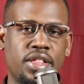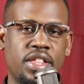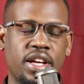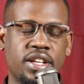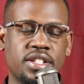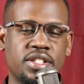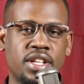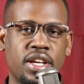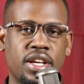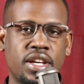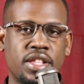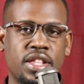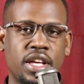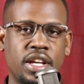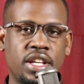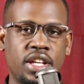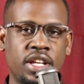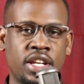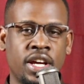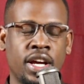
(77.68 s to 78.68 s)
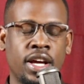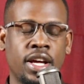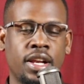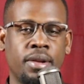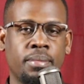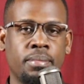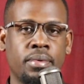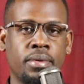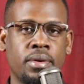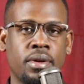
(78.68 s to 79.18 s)
they are saying they need
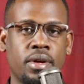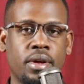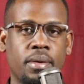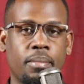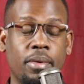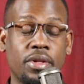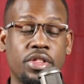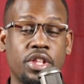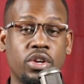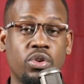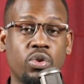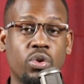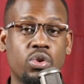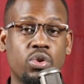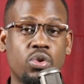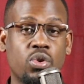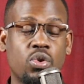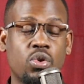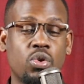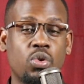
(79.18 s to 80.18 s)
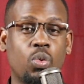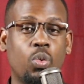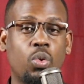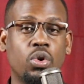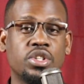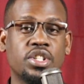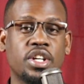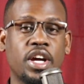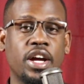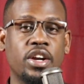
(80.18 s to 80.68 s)
help, but they don't know
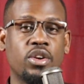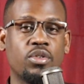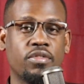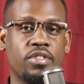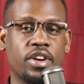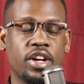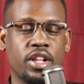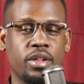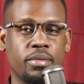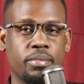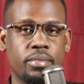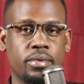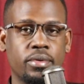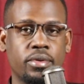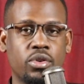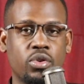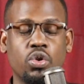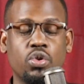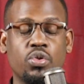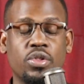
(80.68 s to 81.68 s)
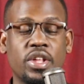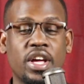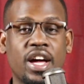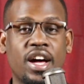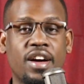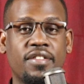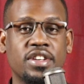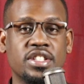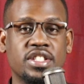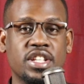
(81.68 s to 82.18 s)
what kind of help, nor do
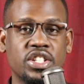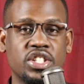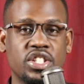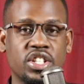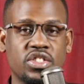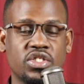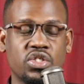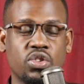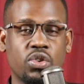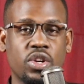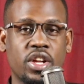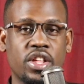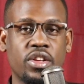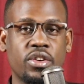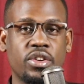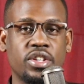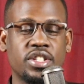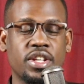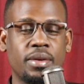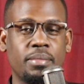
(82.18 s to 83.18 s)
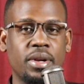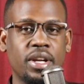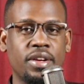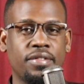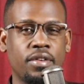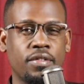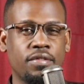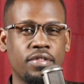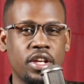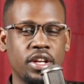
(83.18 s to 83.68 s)
they have a suggestion. Otherwise, I
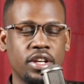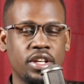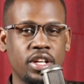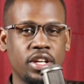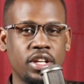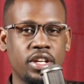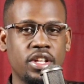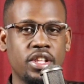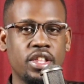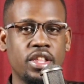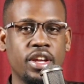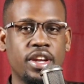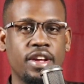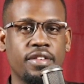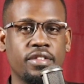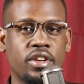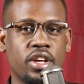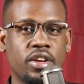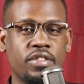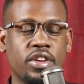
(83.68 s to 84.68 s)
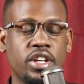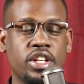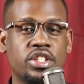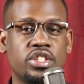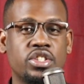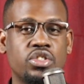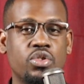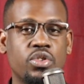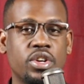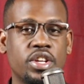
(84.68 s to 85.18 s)
believe if they did, they'd have given
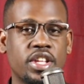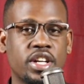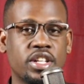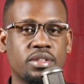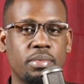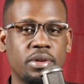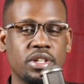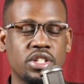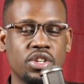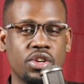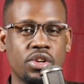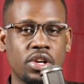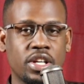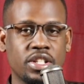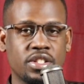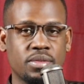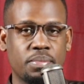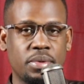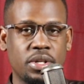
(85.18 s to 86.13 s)
it during that particular